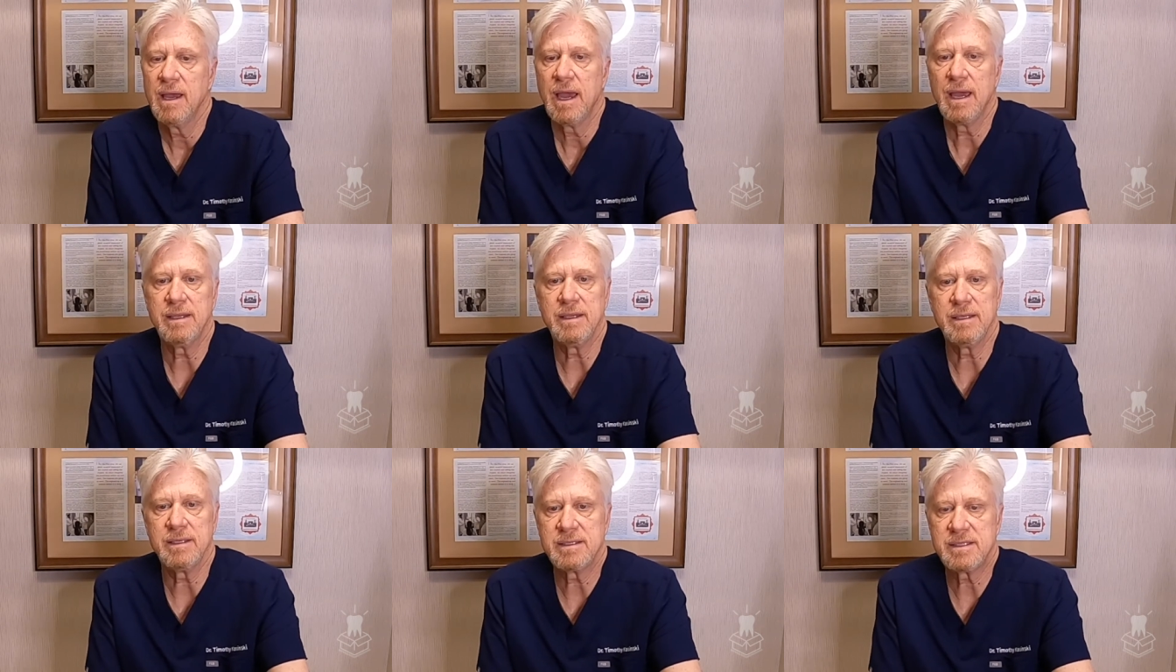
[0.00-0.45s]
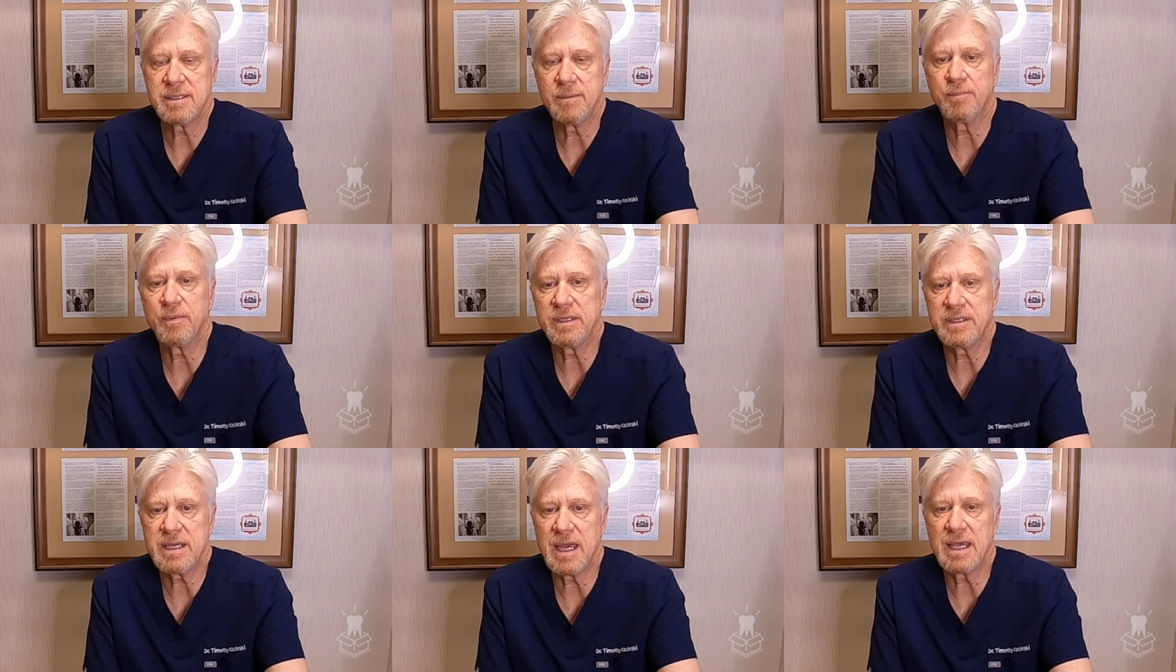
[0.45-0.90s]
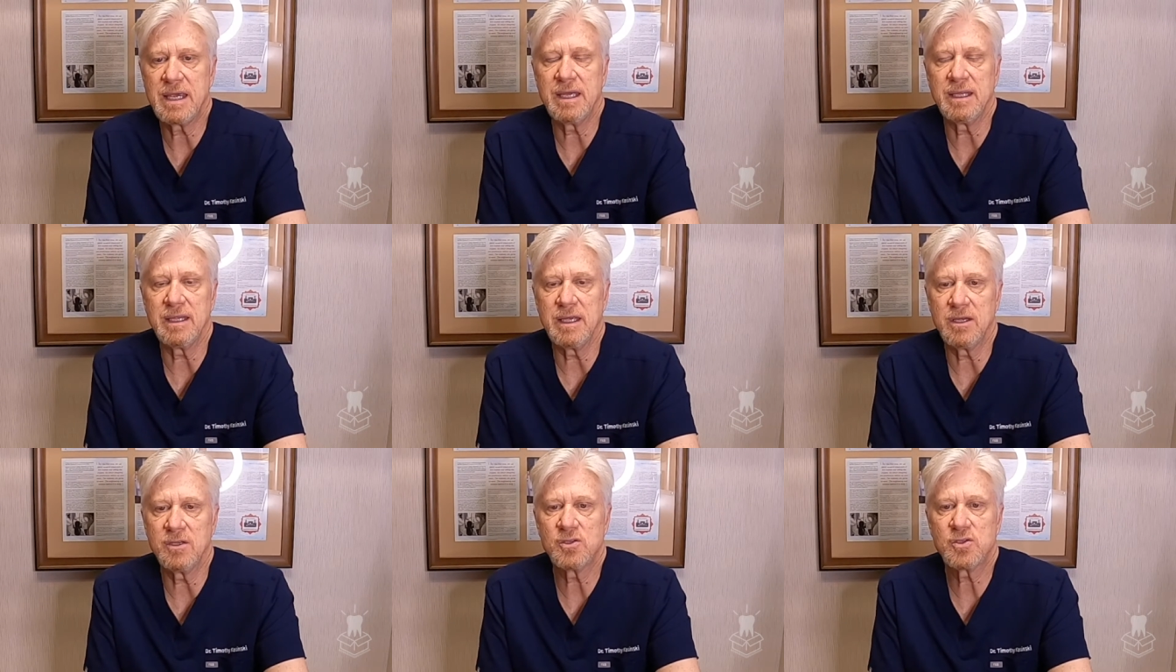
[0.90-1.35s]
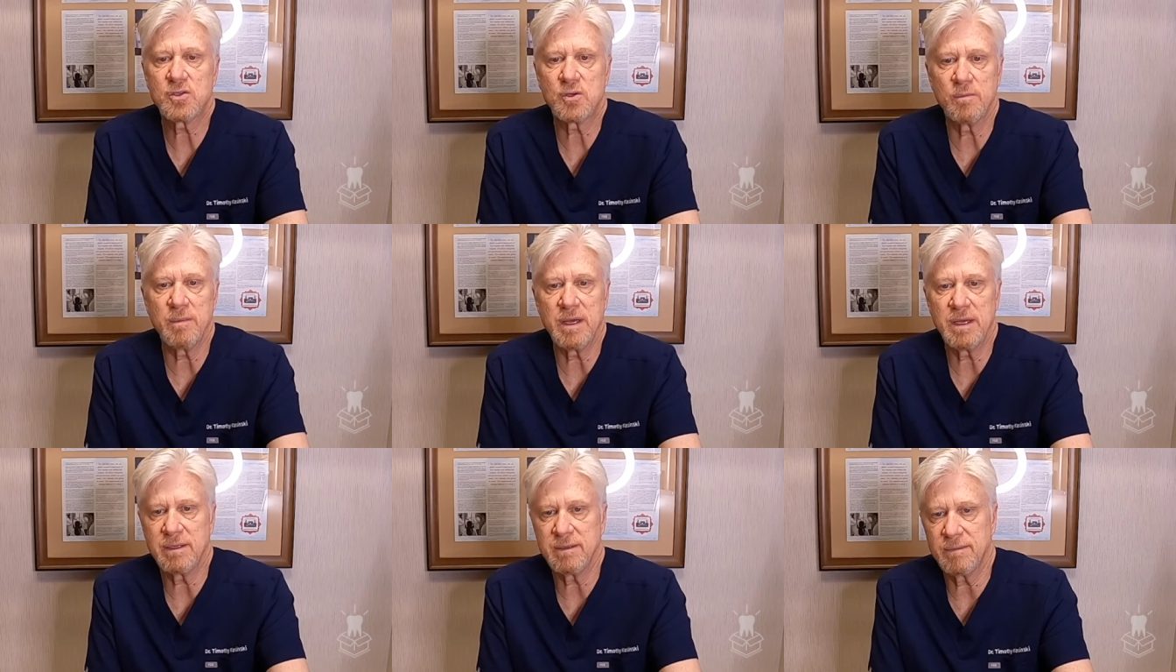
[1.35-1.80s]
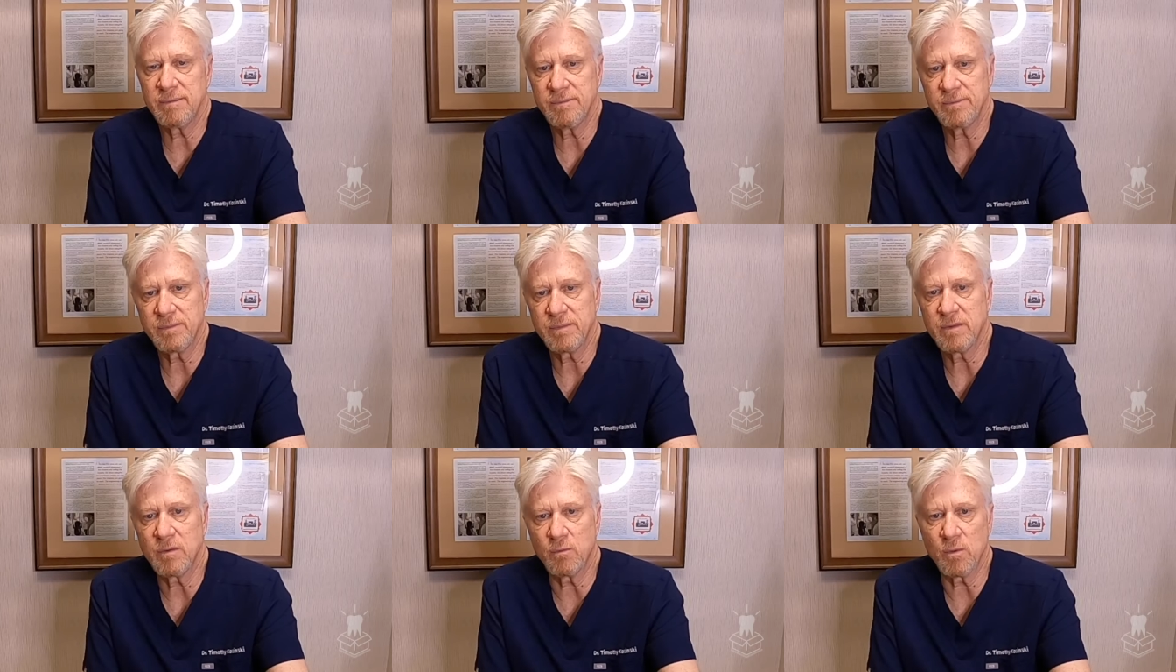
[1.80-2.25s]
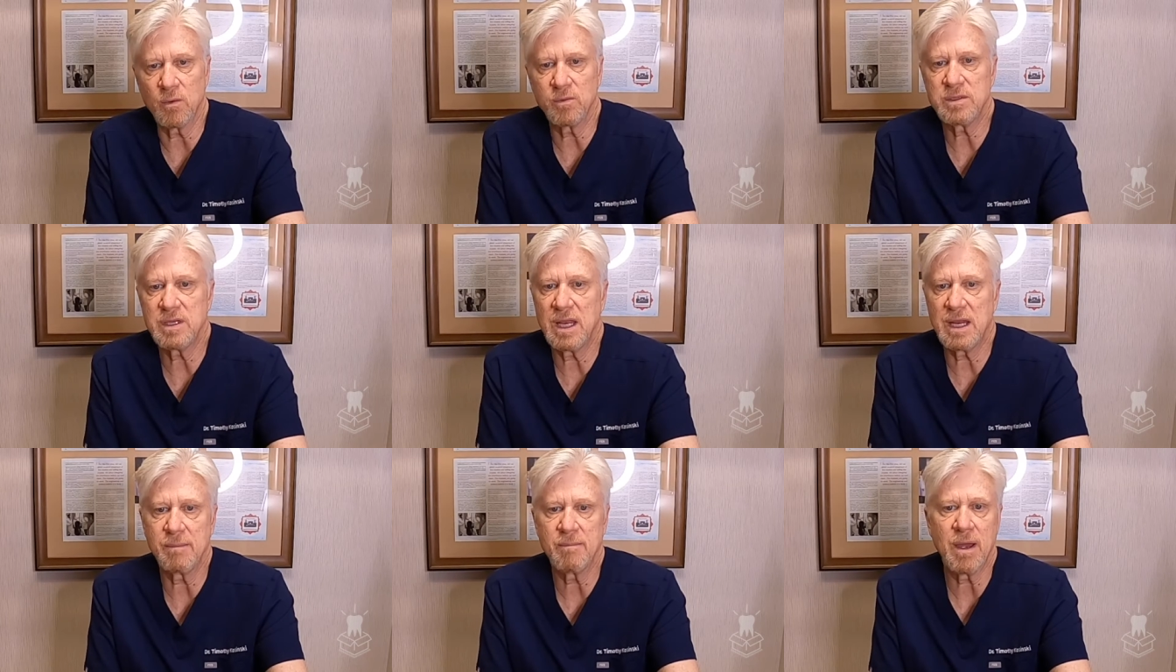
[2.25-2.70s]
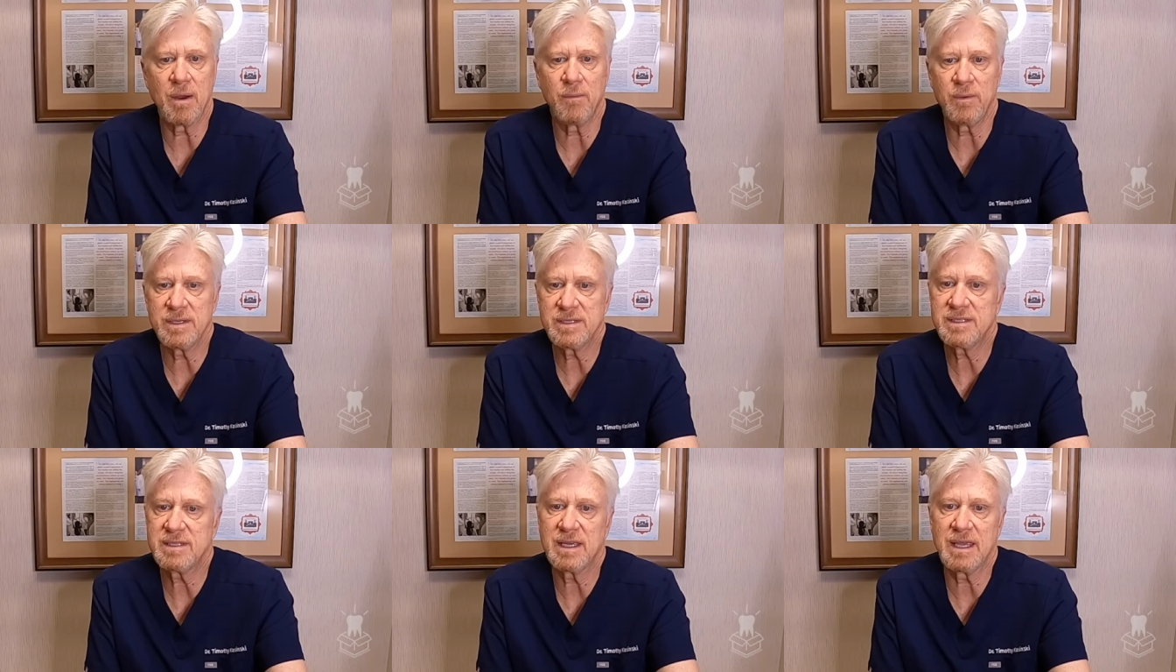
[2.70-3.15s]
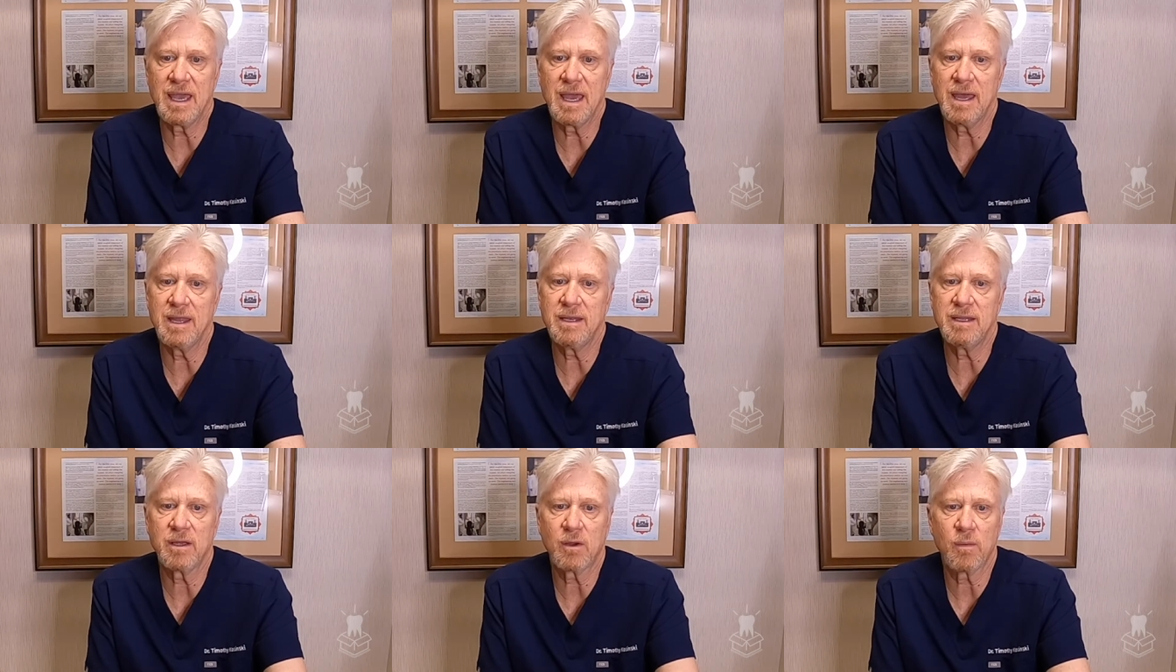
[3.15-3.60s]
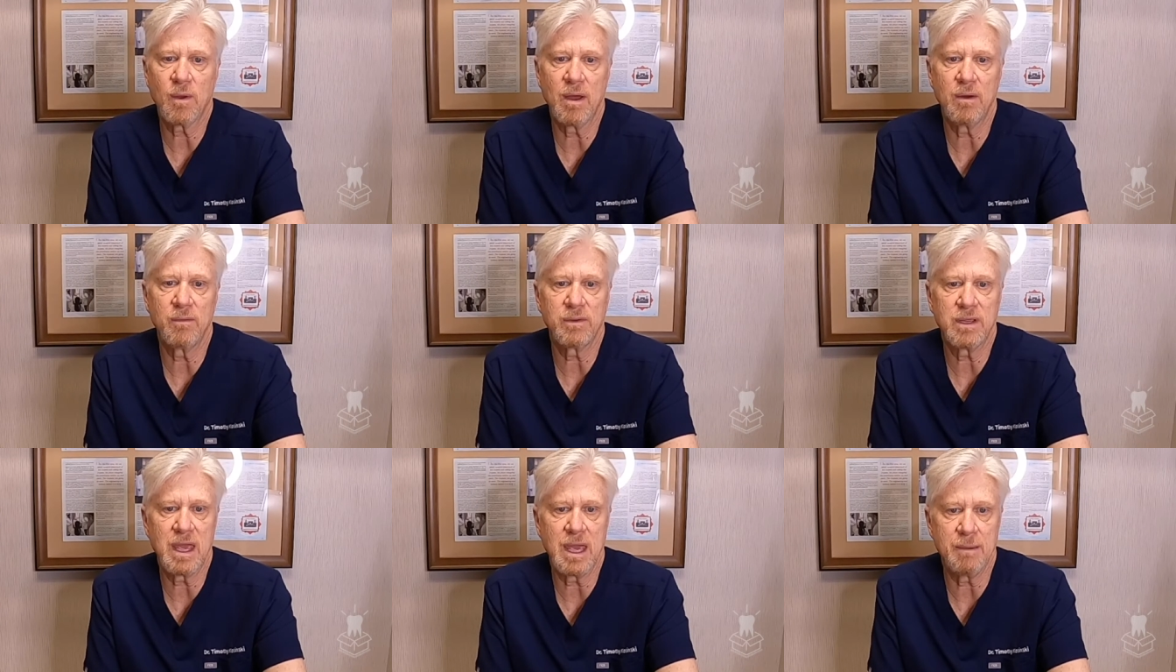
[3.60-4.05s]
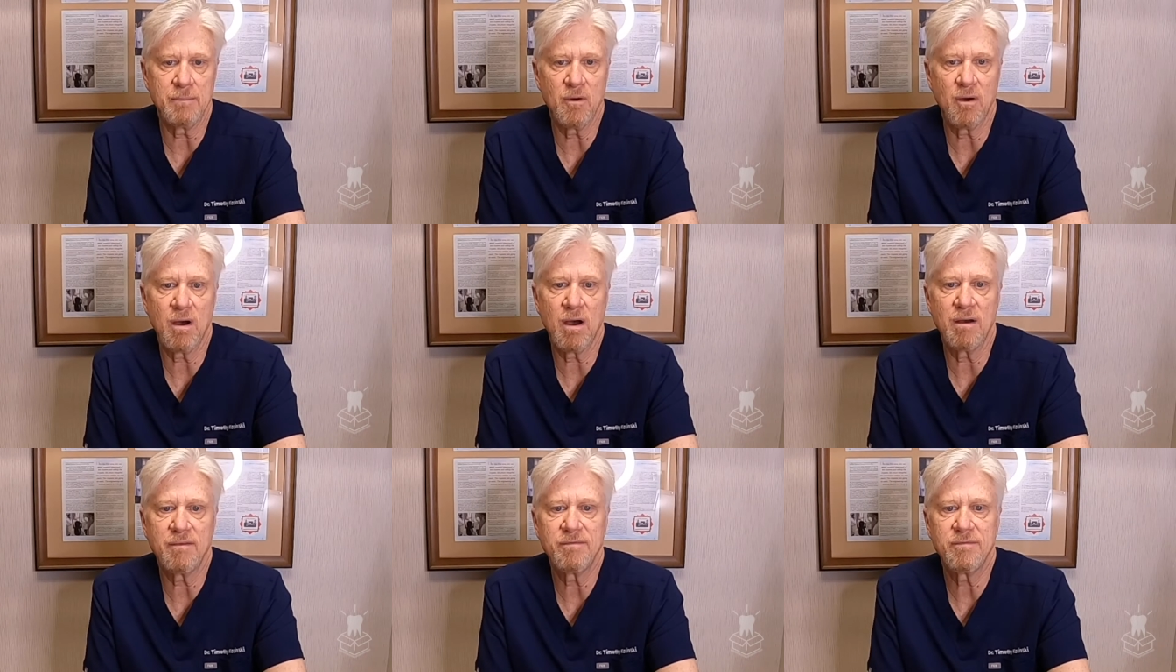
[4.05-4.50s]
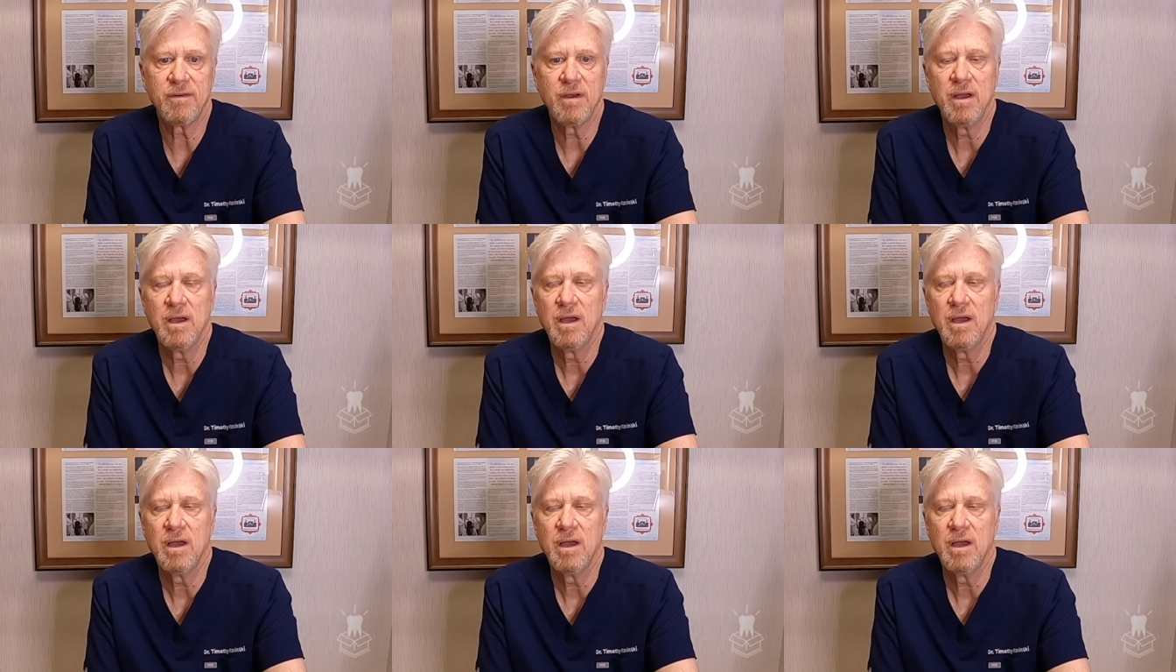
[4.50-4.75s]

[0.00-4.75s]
And then simply taking the instrument, rotating my wrist again, the crown came off.